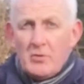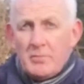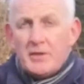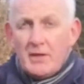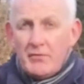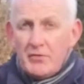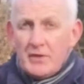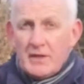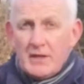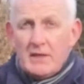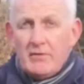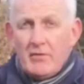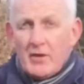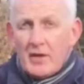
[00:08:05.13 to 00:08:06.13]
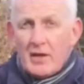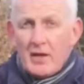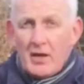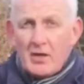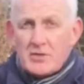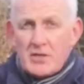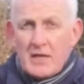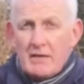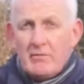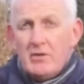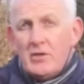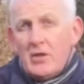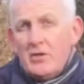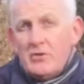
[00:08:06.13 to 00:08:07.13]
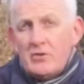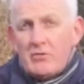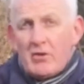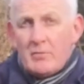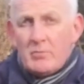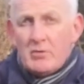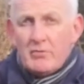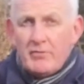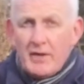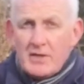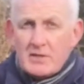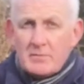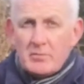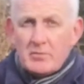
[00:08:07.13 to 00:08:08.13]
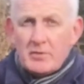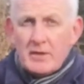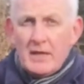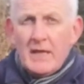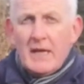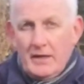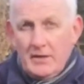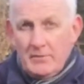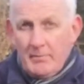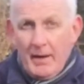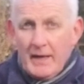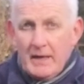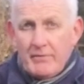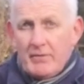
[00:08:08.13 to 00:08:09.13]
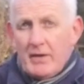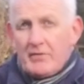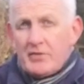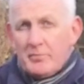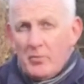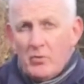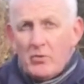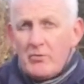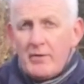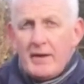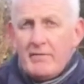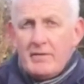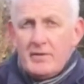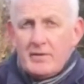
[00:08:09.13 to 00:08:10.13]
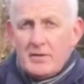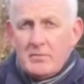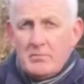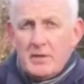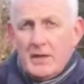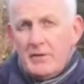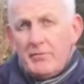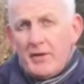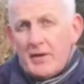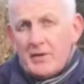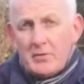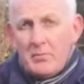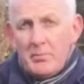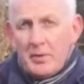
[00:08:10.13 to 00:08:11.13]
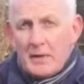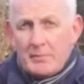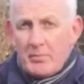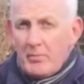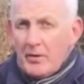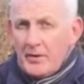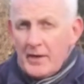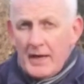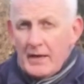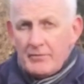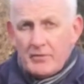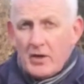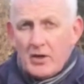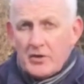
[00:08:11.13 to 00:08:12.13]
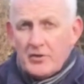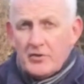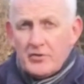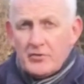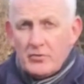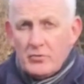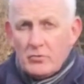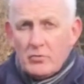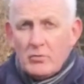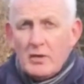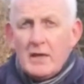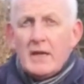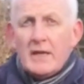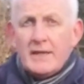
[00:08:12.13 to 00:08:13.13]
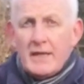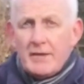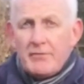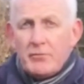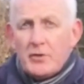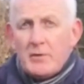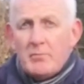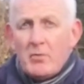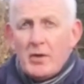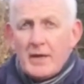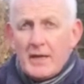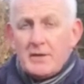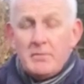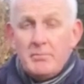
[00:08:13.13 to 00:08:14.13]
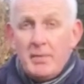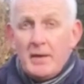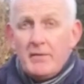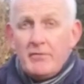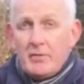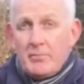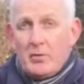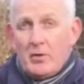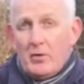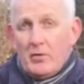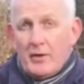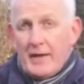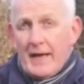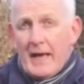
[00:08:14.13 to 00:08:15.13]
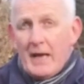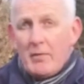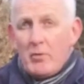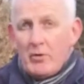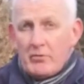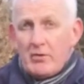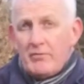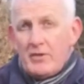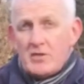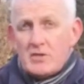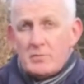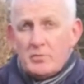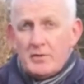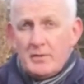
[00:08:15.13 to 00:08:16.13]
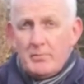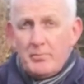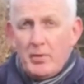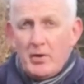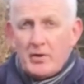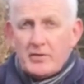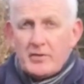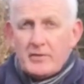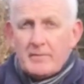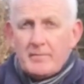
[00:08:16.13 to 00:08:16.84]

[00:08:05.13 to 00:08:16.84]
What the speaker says: But the difference is, if you've got a large area, you can just grow more vegetables. You may even have smaller areas than me. In fact, some people might not have gardens at all, and therefore you might get some benefit by looking at how I grow vegetables in pots.